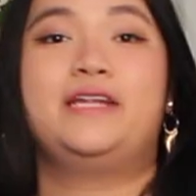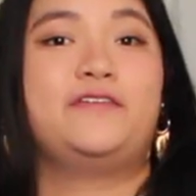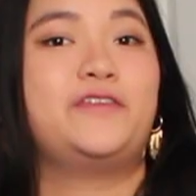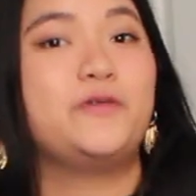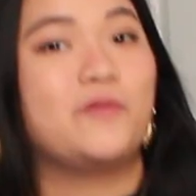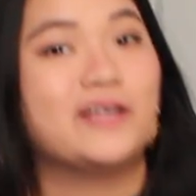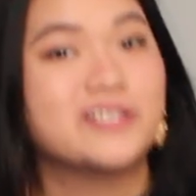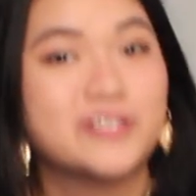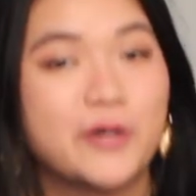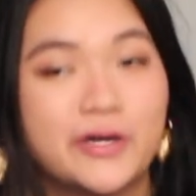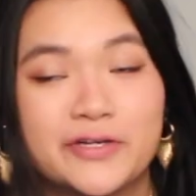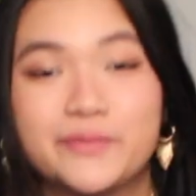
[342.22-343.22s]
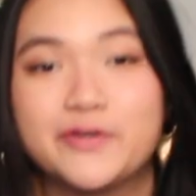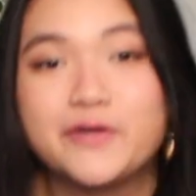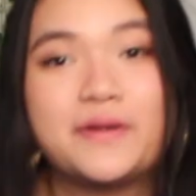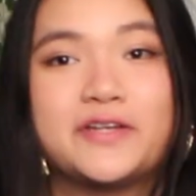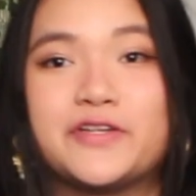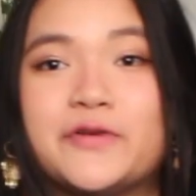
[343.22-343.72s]
but if you want to show under
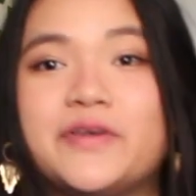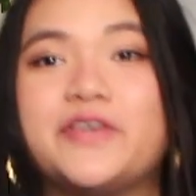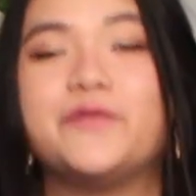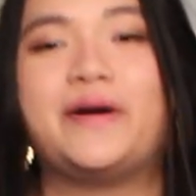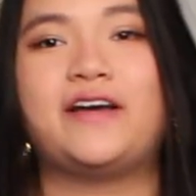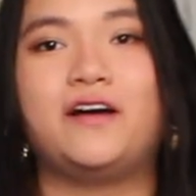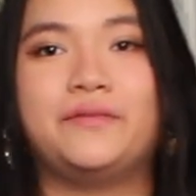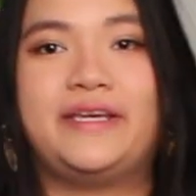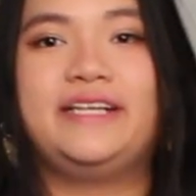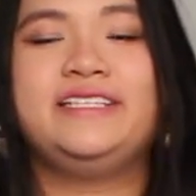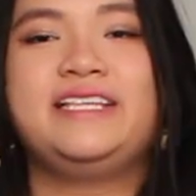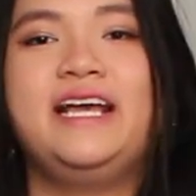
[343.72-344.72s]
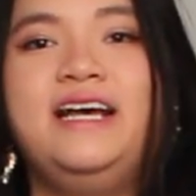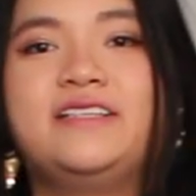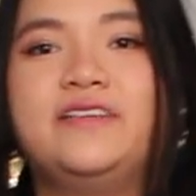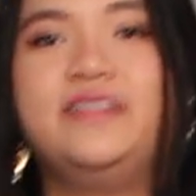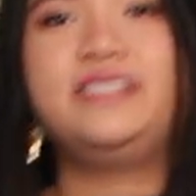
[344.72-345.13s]
boob, do you by all means. So